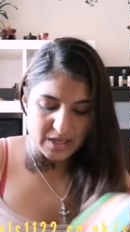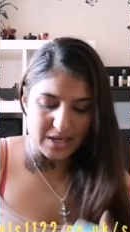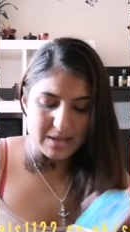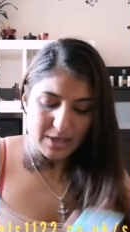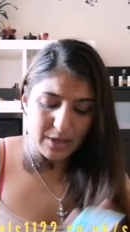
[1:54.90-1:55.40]

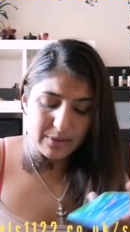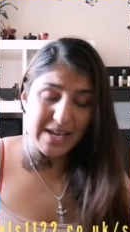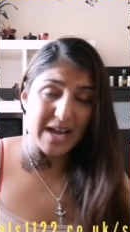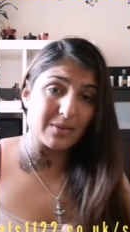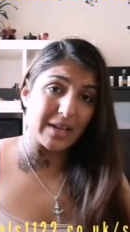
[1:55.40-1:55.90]
Let me know
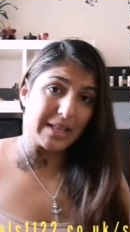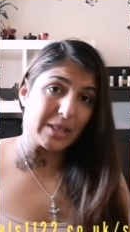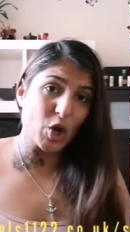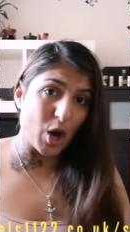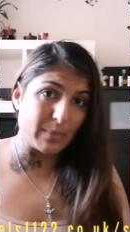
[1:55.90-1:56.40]
down in
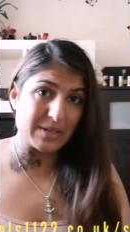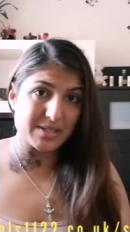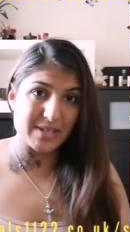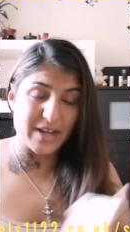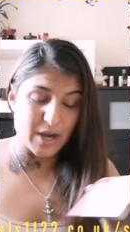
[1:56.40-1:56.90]
the
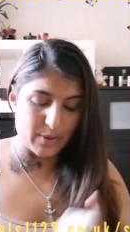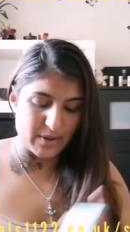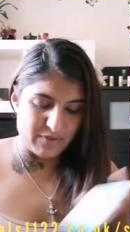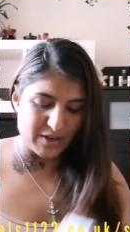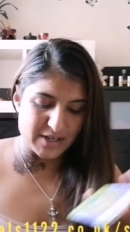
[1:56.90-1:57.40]
comments, Leo,
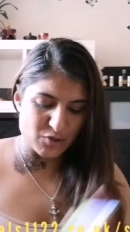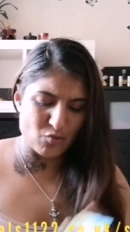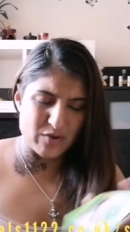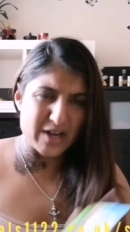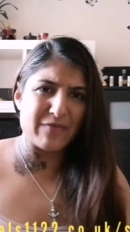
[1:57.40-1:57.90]
if you guys
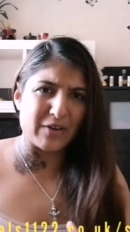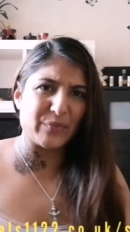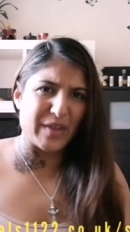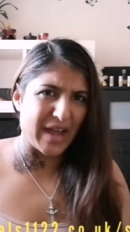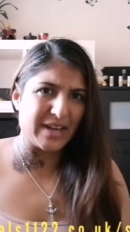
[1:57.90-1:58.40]
really felt
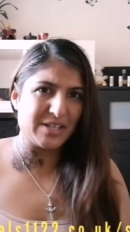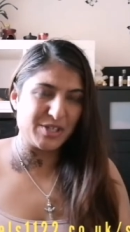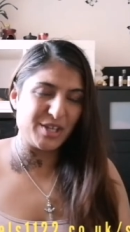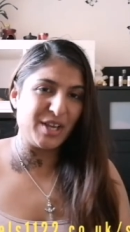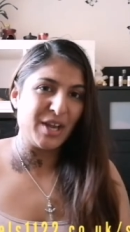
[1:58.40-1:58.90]
the
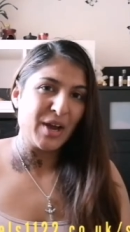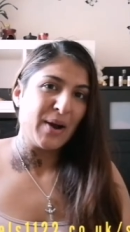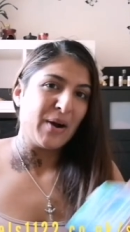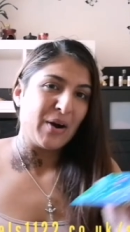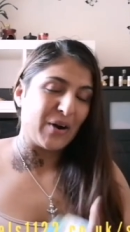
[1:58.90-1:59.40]
energy
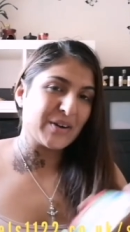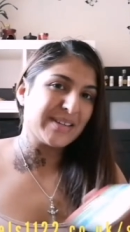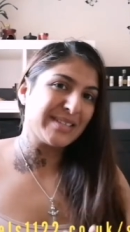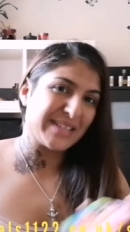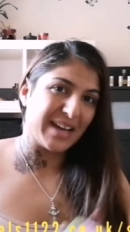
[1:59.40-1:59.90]
on a
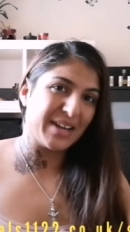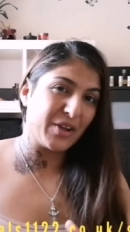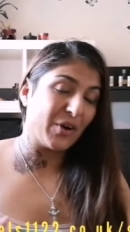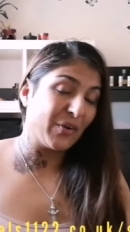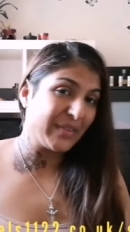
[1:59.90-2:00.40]

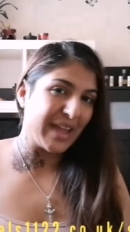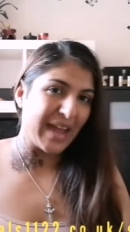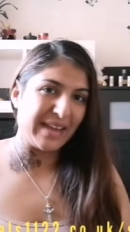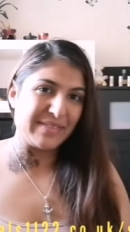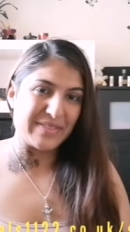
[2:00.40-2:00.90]
Saturday on the
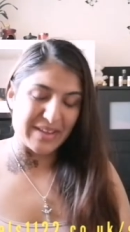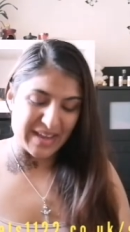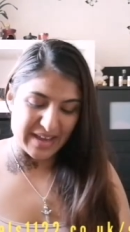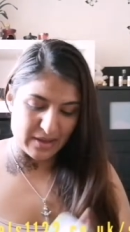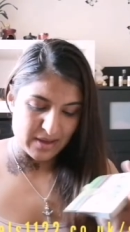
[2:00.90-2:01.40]
8th,
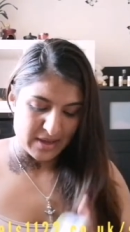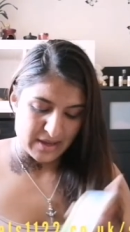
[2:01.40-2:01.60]
okay?